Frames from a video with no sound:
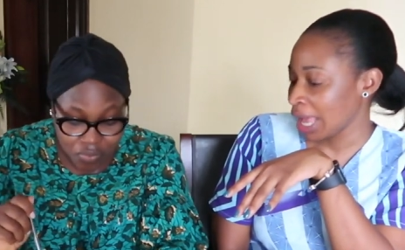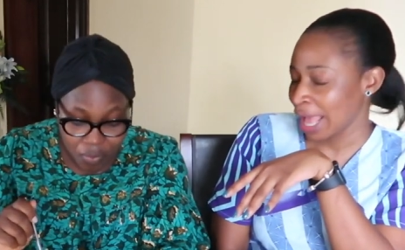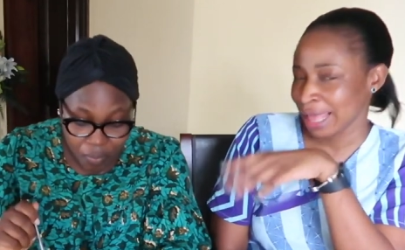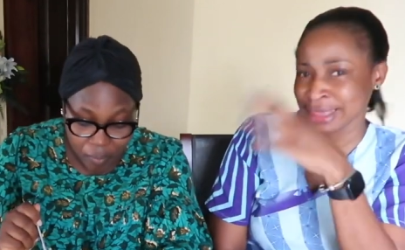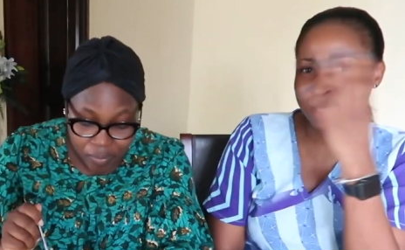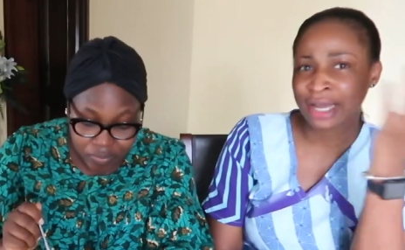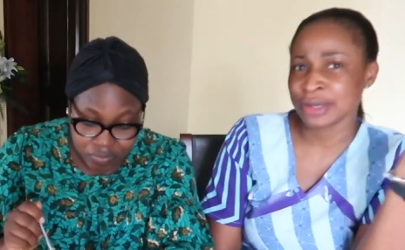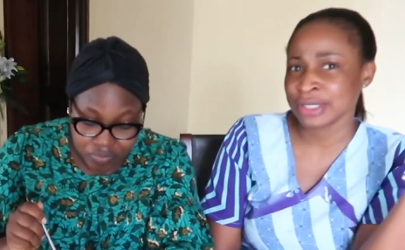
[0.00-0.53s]
Speaker 1: I
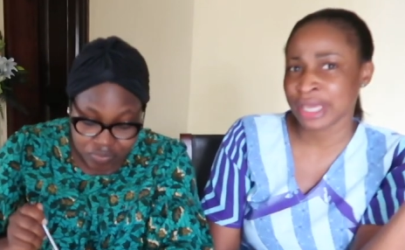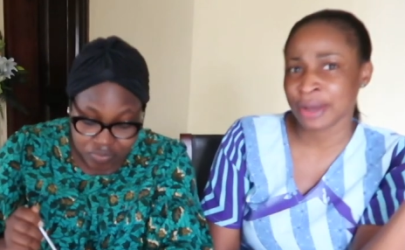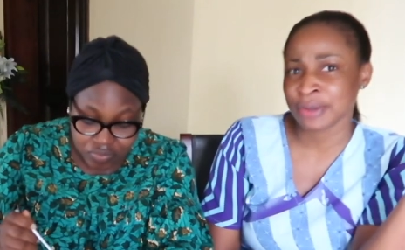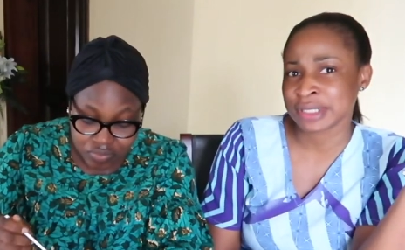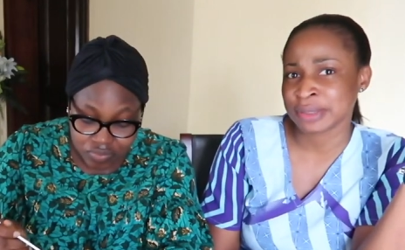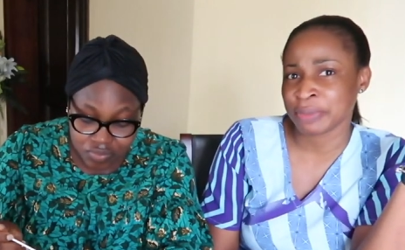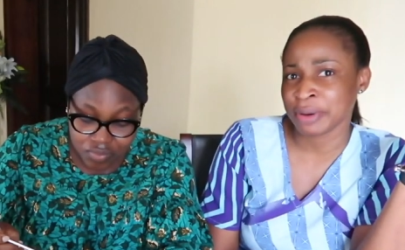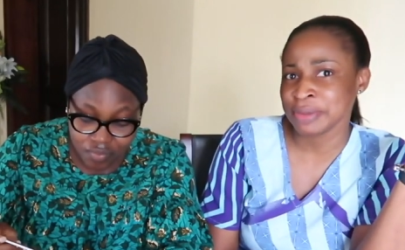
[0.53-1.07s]
think I, yeah I was
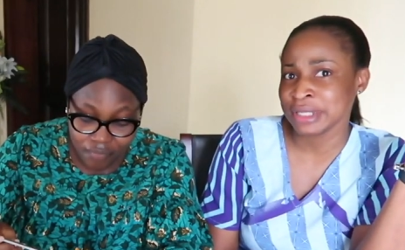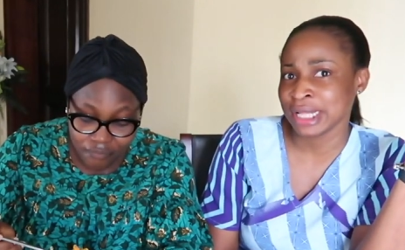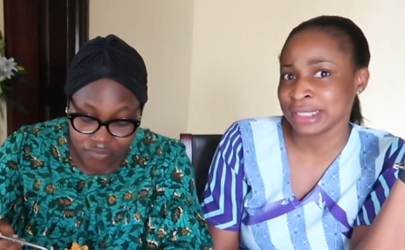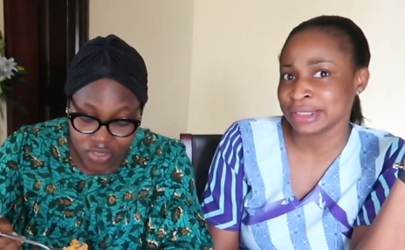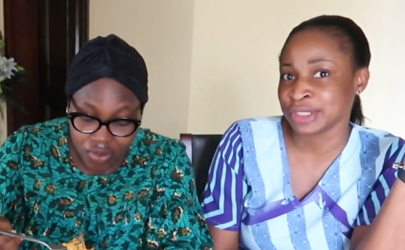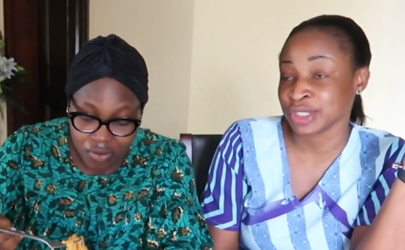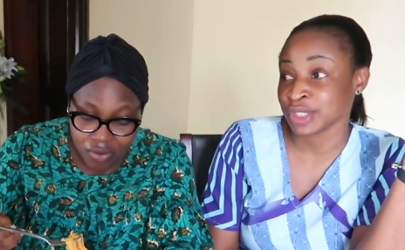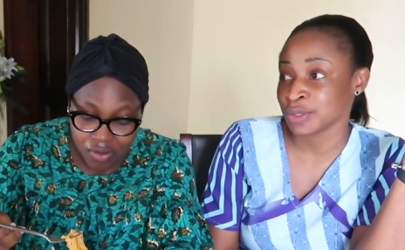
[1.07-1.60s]
in probably
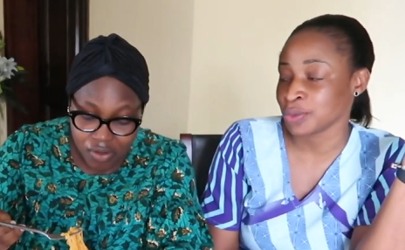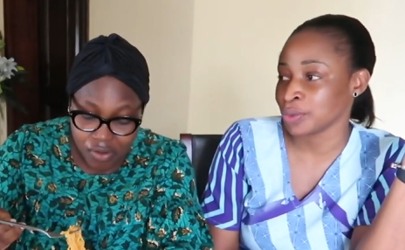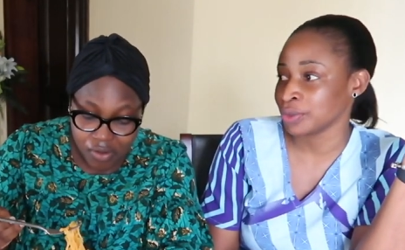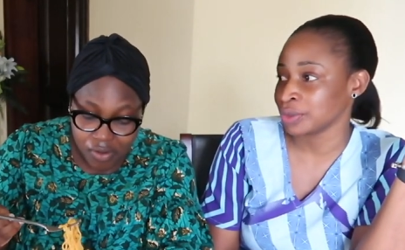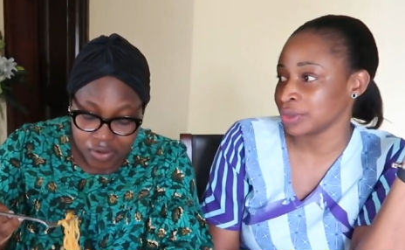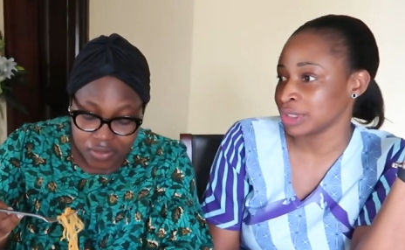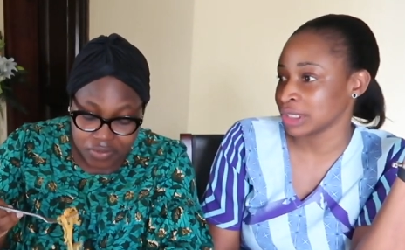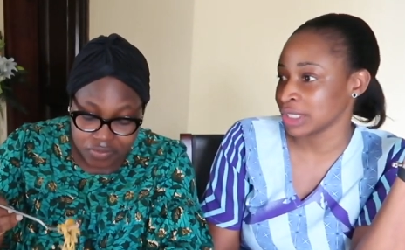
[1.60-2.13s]
like JS
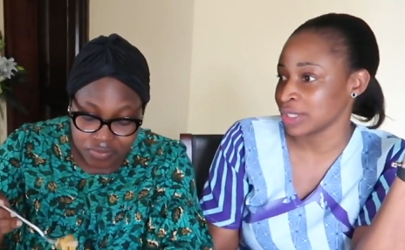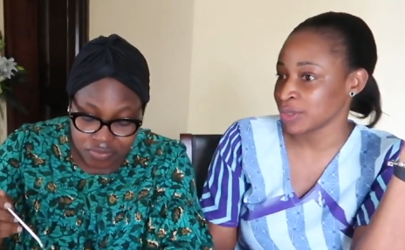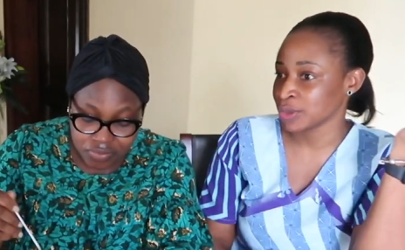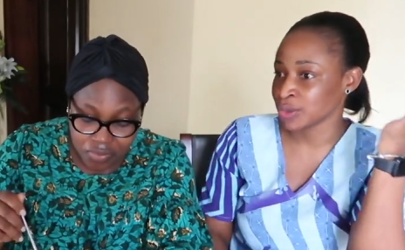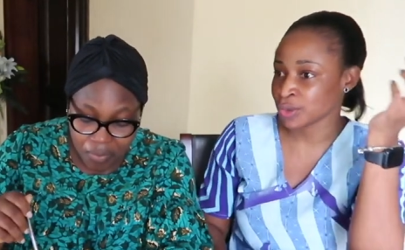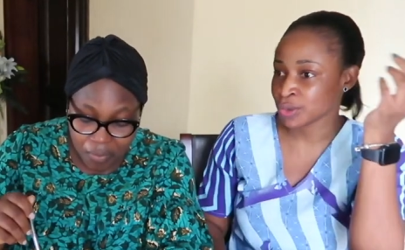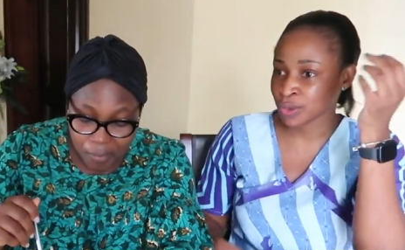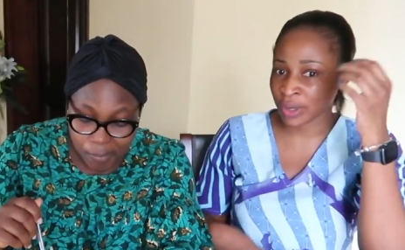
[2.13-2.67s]
one or
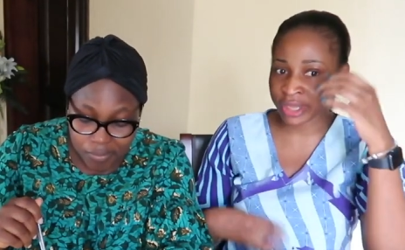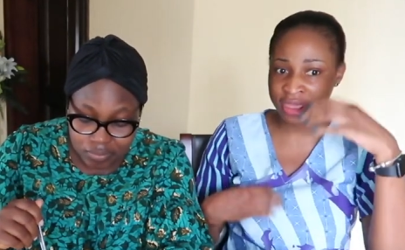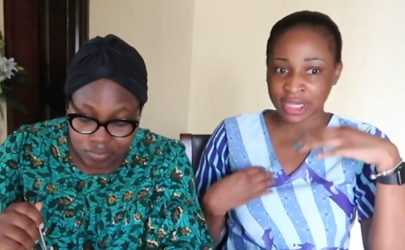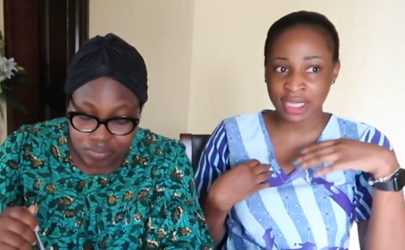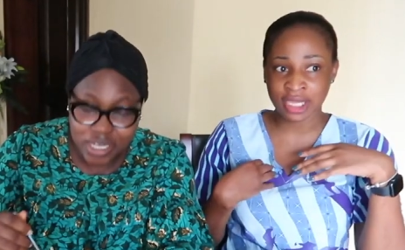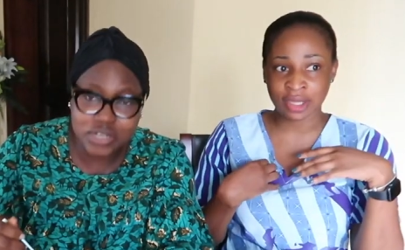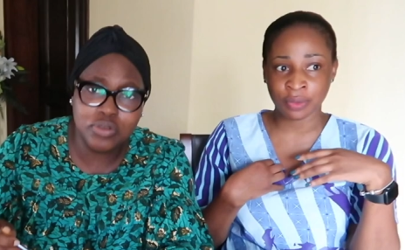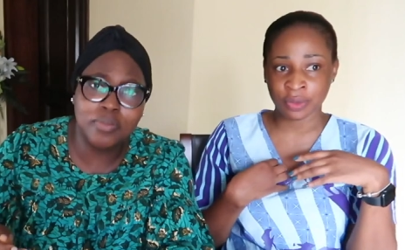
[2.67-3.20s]
JS two. I think.
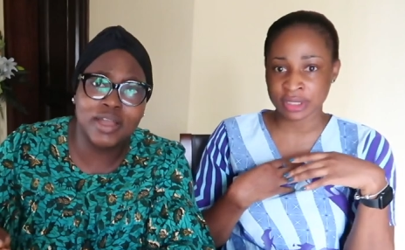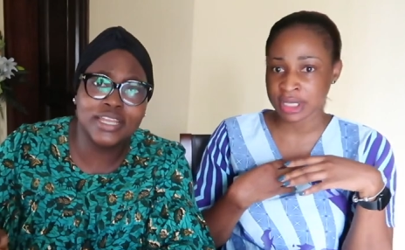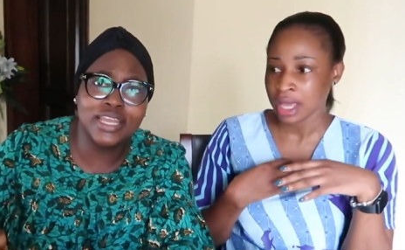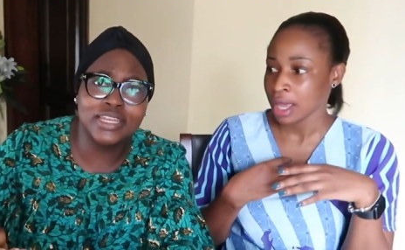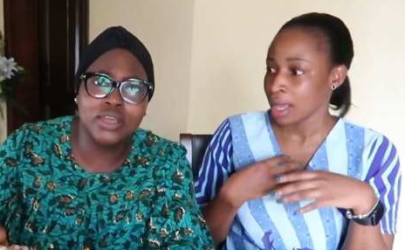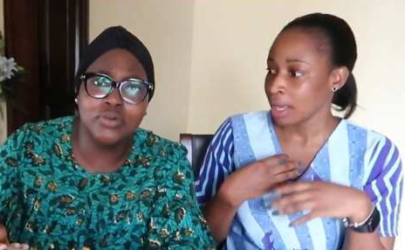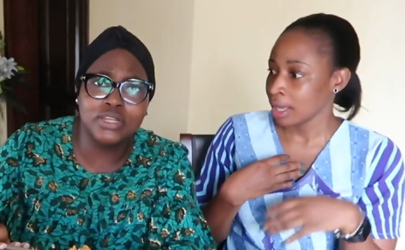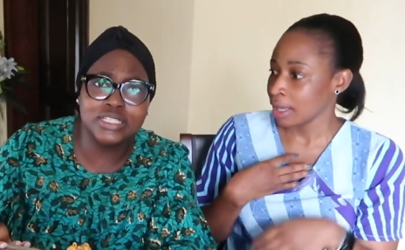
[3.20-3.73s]
By the way, back then
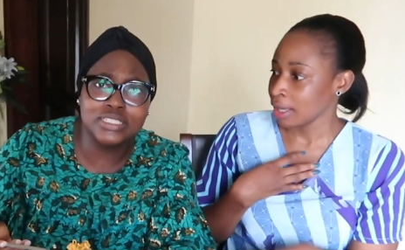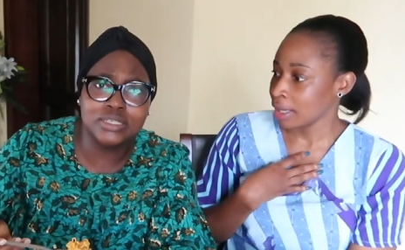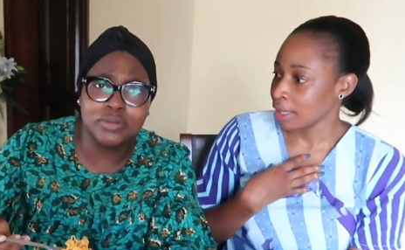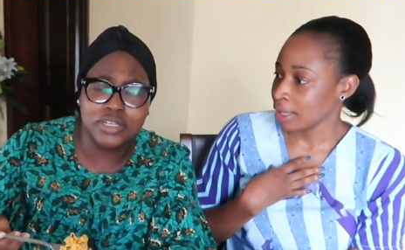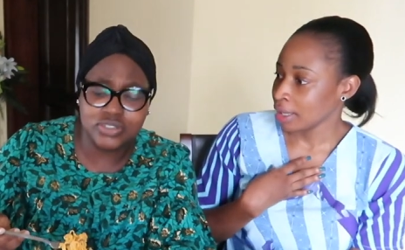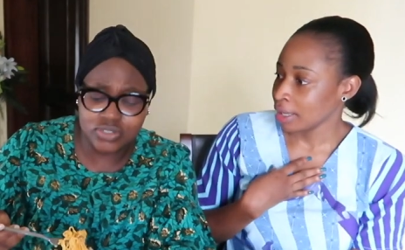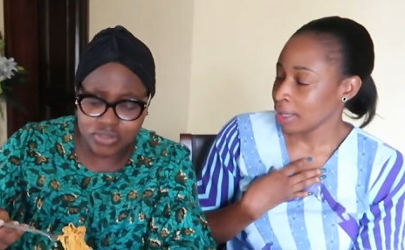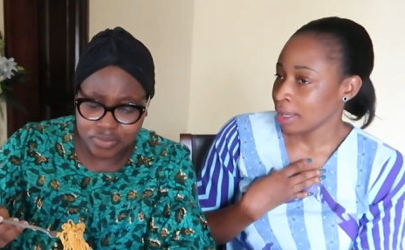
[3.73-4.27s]
I was in the same
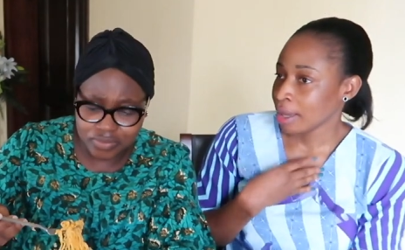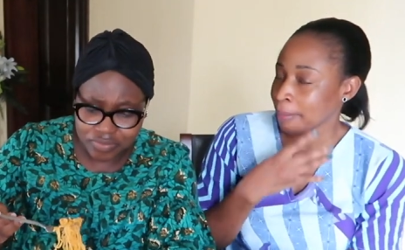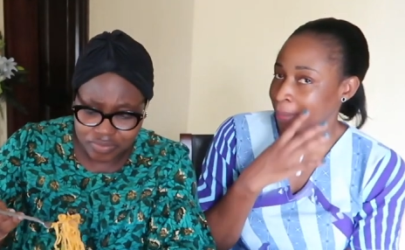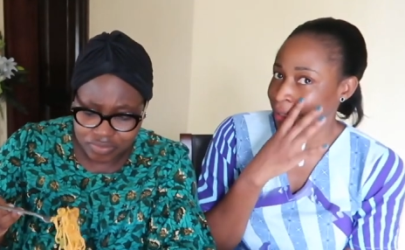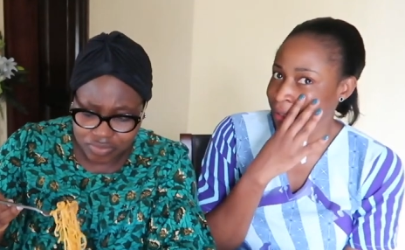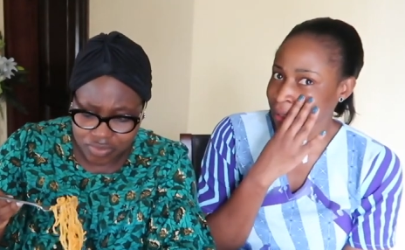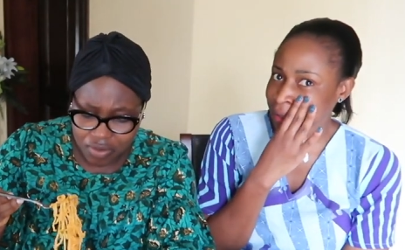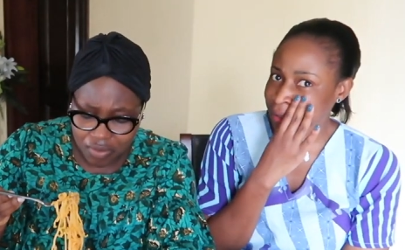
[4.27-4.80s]
house. My
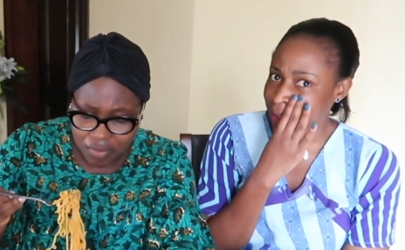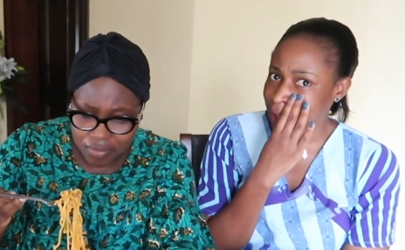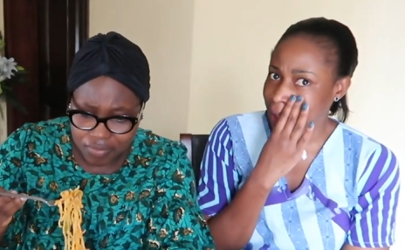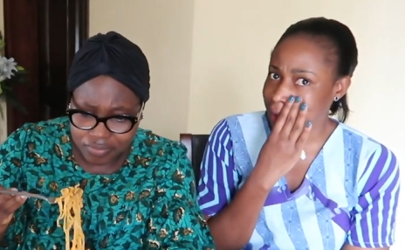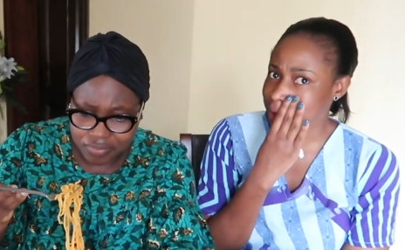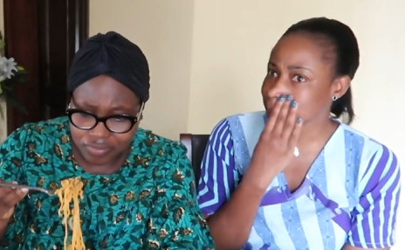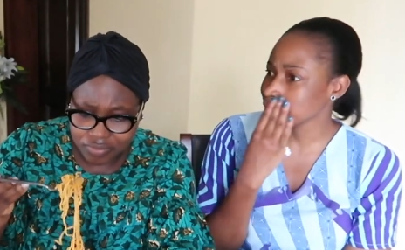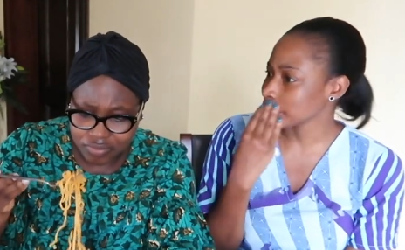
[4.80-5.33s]
dad, I
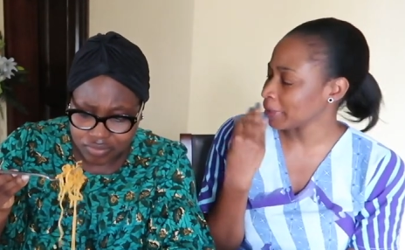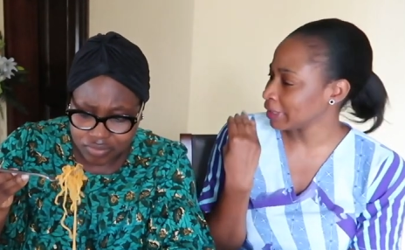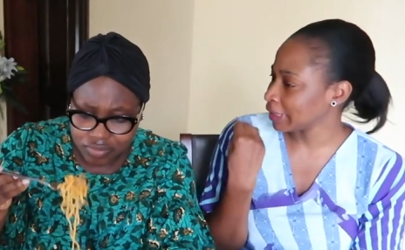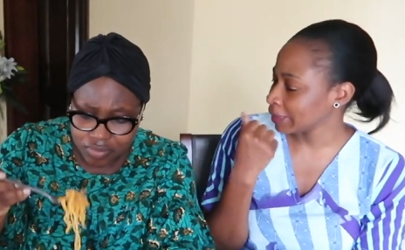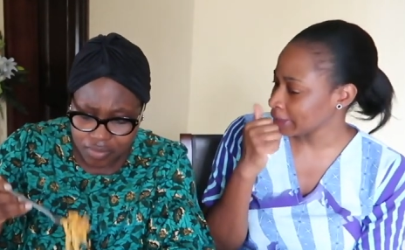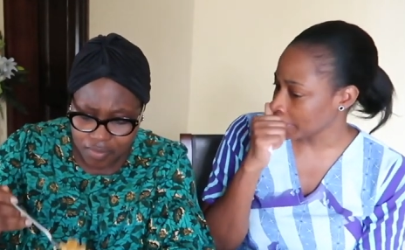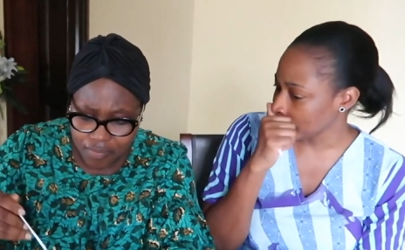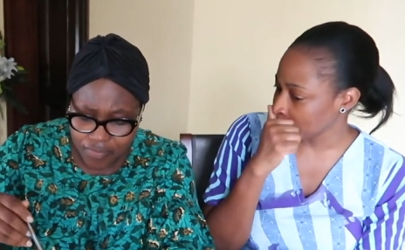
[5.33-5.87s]
think it was my dad
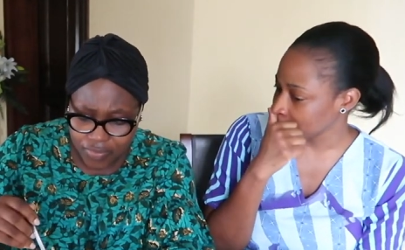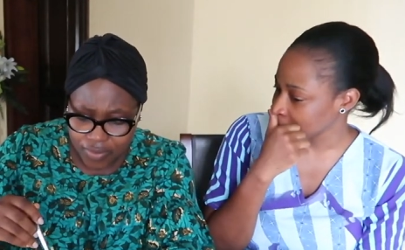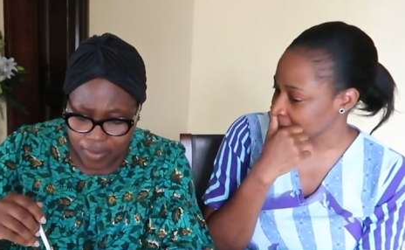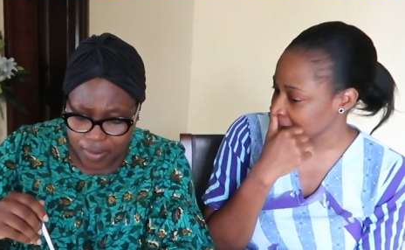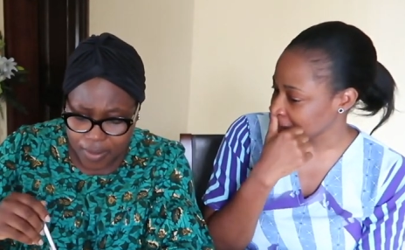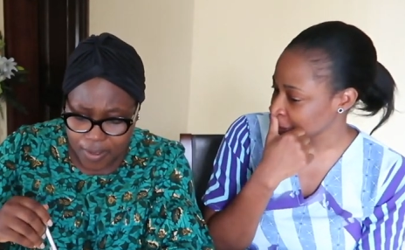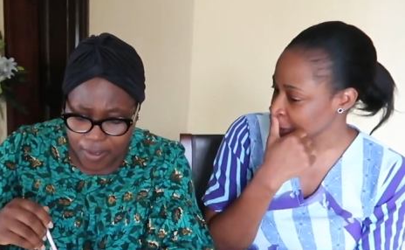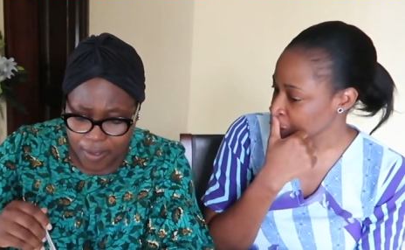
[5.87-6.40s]
that bought me
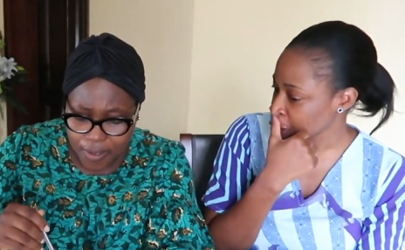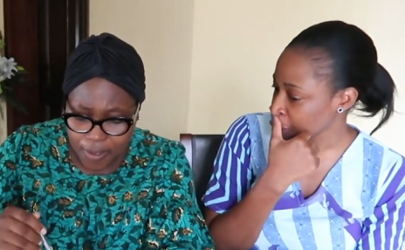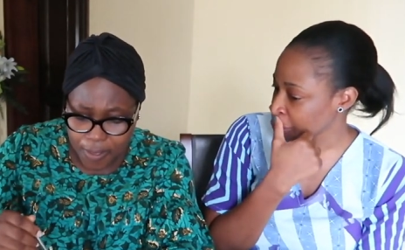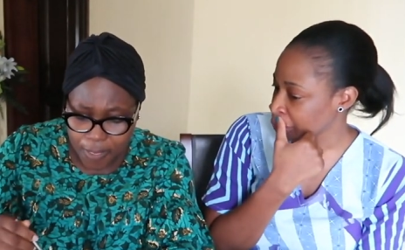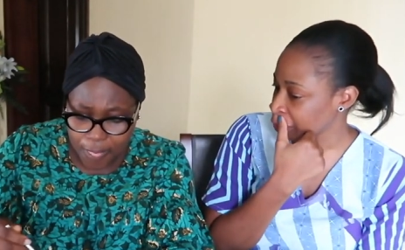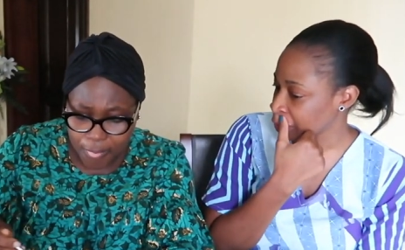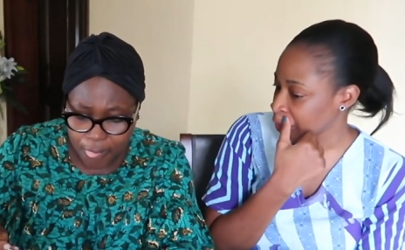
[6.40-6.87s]
that top